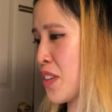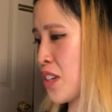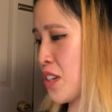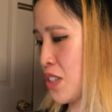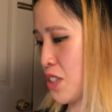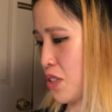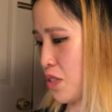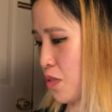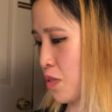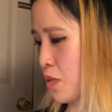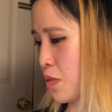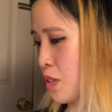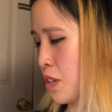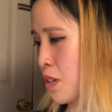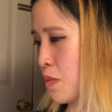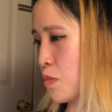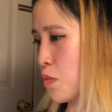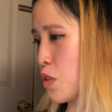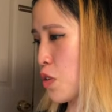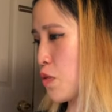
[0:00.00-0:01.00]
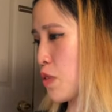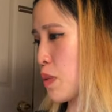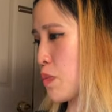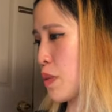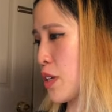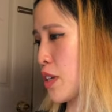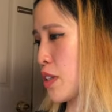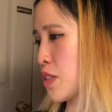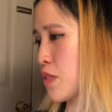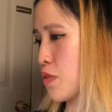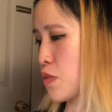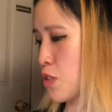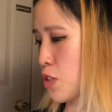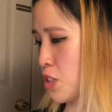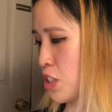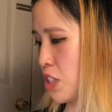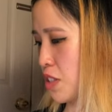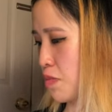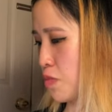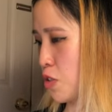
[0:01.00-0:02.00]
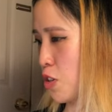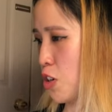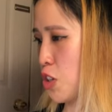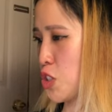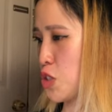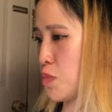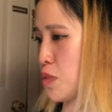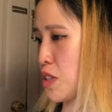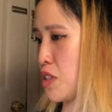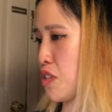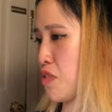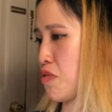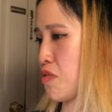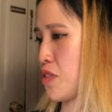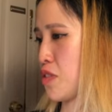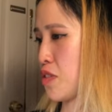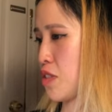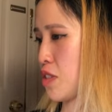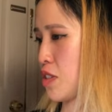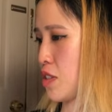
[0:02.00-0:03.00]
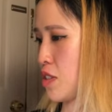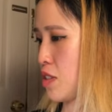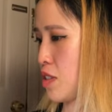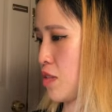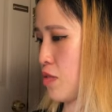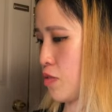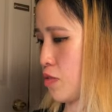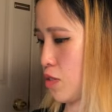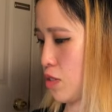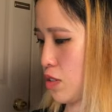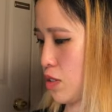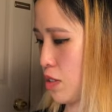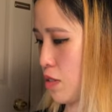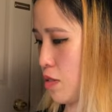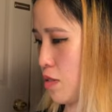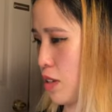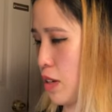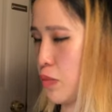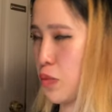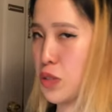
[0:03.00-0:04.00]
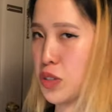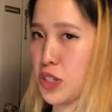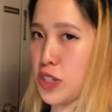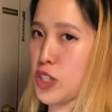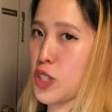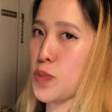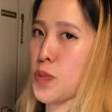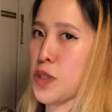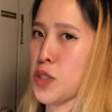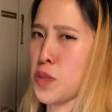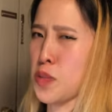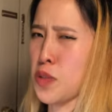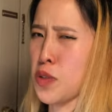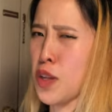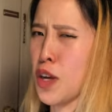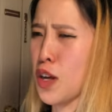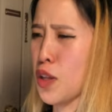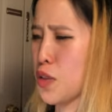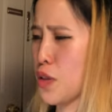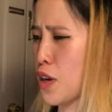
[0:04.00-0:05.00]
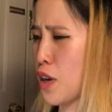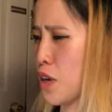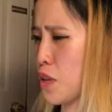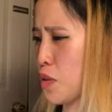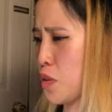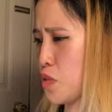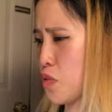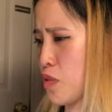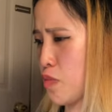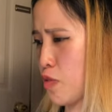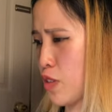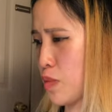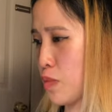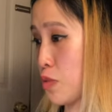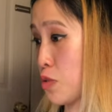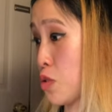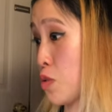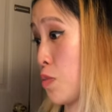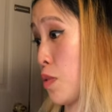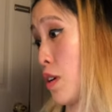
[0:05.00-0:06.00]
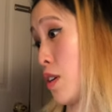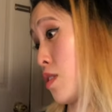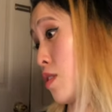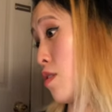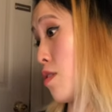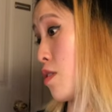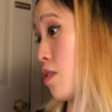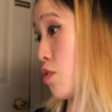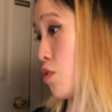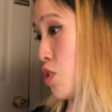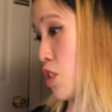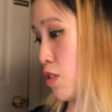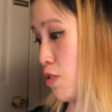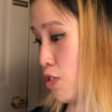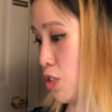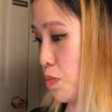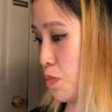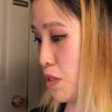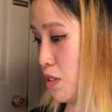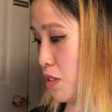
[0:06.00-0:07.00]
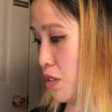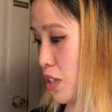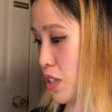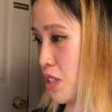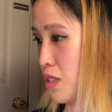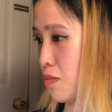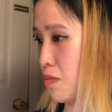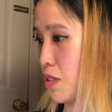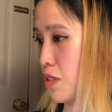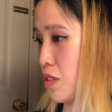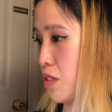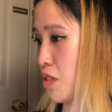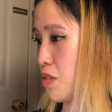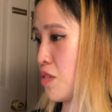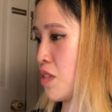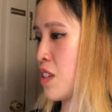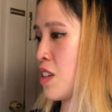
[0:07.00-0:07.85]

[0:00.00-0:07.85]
So more repeats. Of course, some cards will be different since, of course, I, I wouldn't expect to pull all the hollows from one booster box. There you go. Cherish Ball. That's something new.